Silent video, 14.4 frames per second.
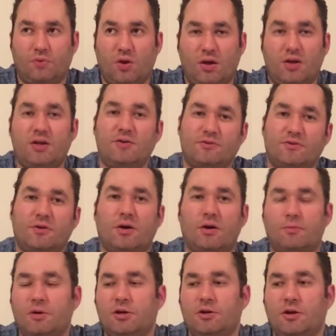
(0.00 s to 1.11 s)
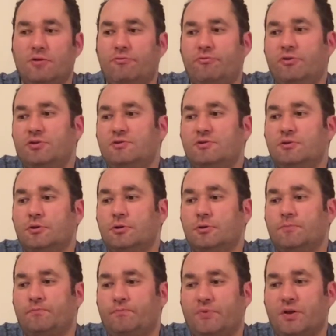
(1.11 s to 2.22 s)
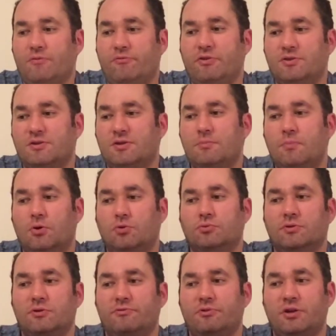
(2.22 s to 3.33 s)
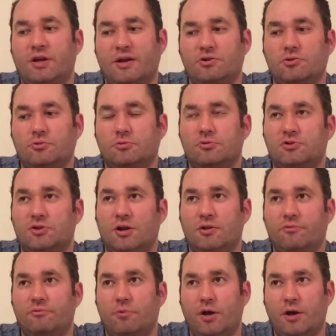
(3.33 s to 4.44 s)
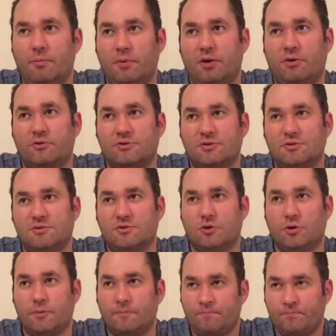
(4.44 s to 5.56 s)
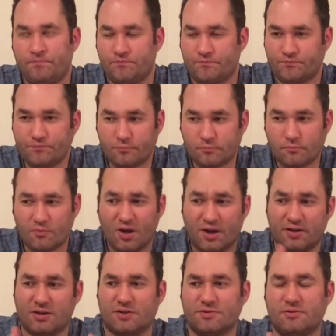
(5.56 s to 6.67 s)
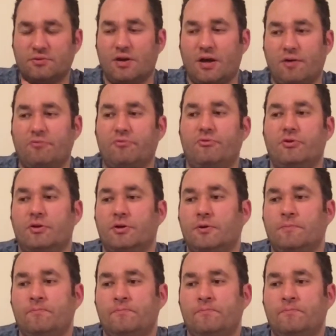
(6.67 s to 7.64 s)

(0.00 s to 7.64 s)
It is. I mean, it fits the mold of a natural style of wine because it doesn't have the,